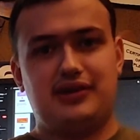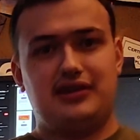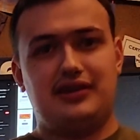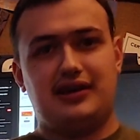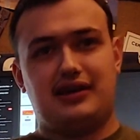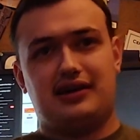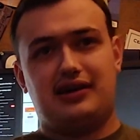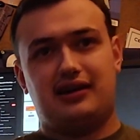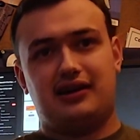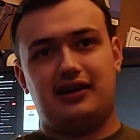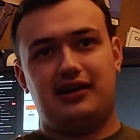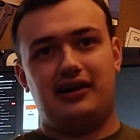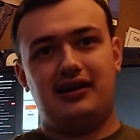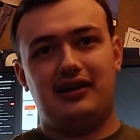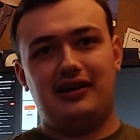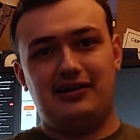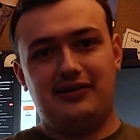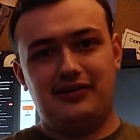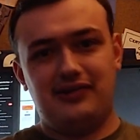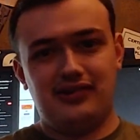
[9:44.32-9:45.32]
yeah,
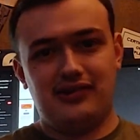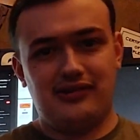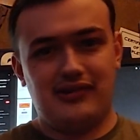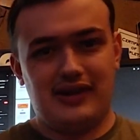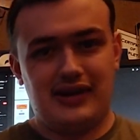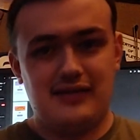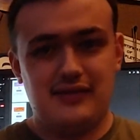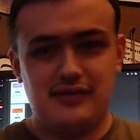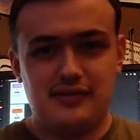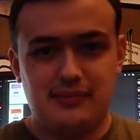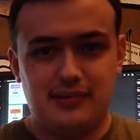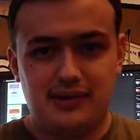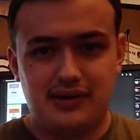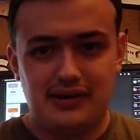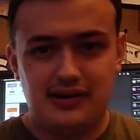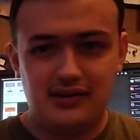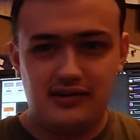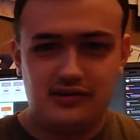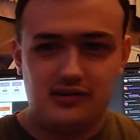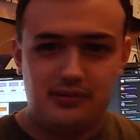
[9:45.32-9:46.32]
if you don't have the money
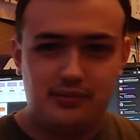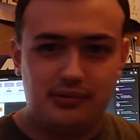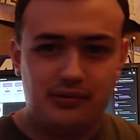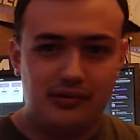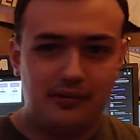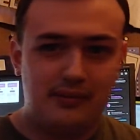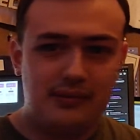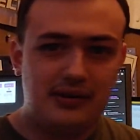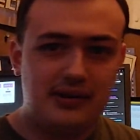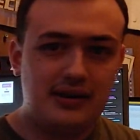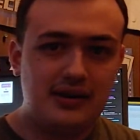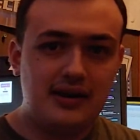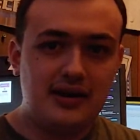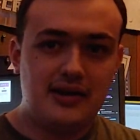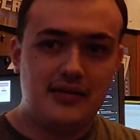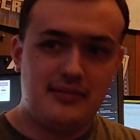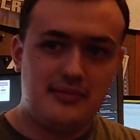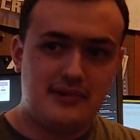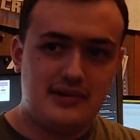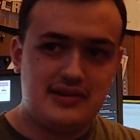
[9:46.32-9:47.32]
to support me
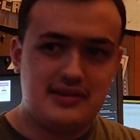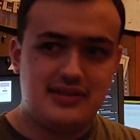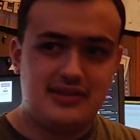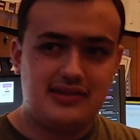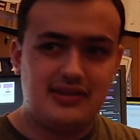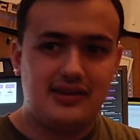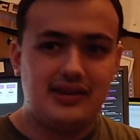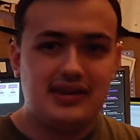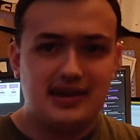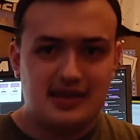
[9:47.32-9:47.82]
monthly,